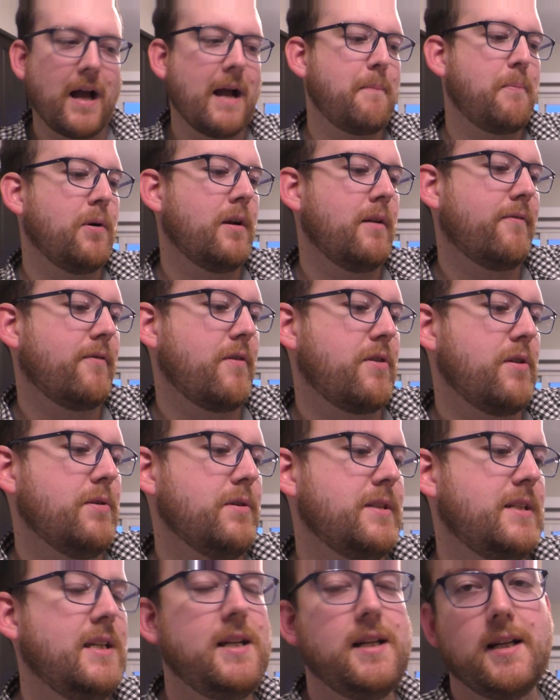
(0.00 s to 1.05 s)
I put it for
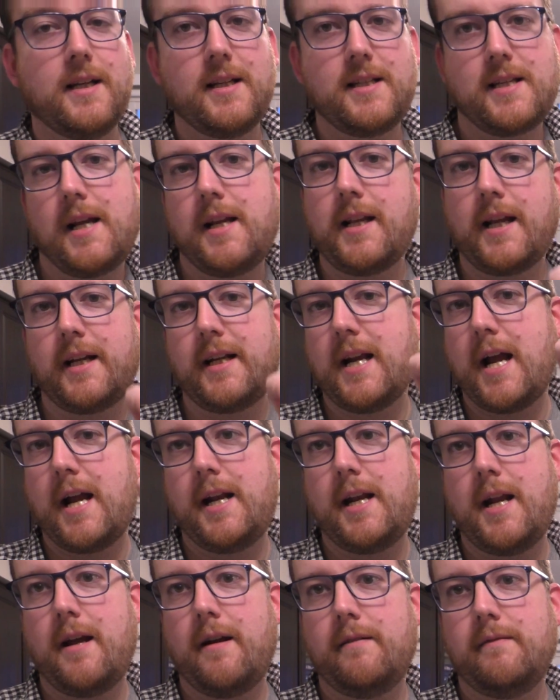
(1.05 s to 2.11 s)
13 and it's at like 9
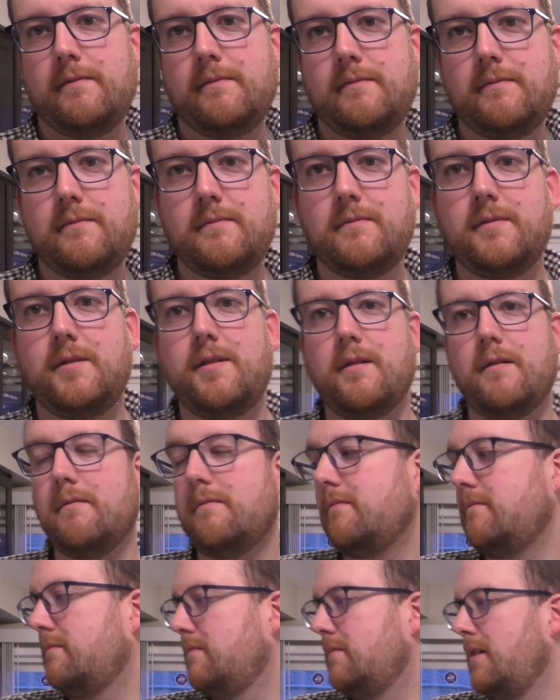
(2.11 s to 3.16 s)
now. So
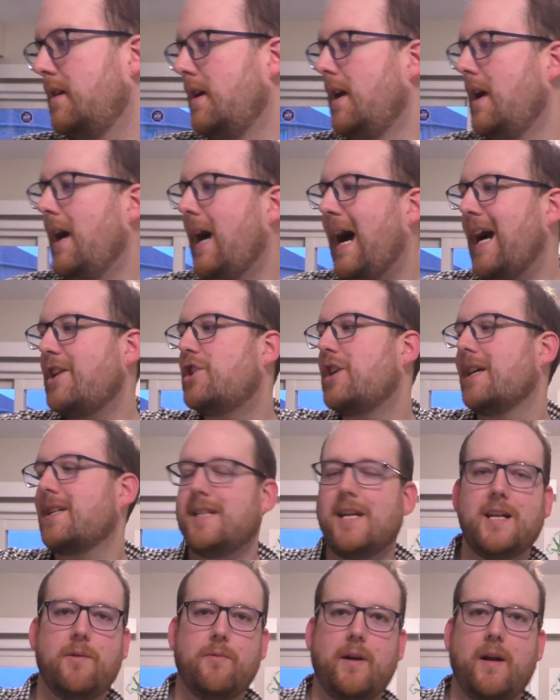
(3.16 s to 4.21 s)
I checked
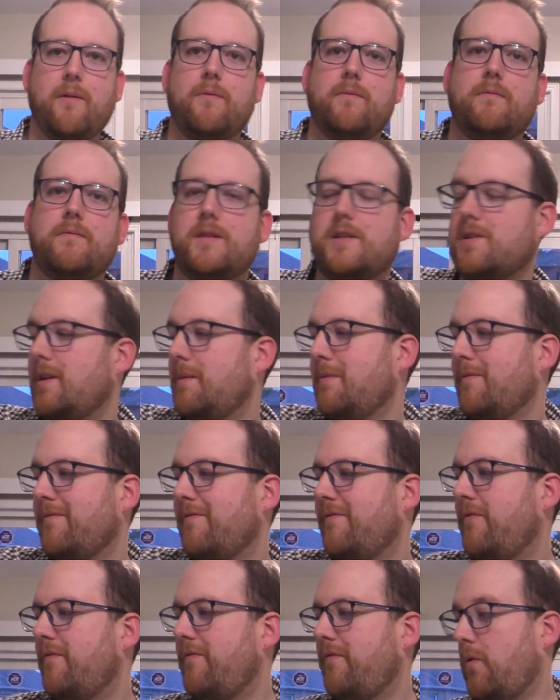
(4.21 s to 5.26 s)
anyway. It's only been
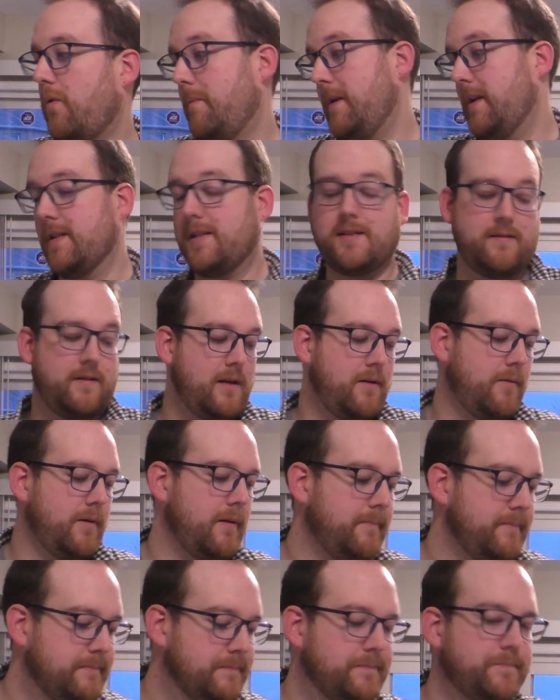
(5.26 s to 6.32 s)
4 minutes, so yeah, we're good.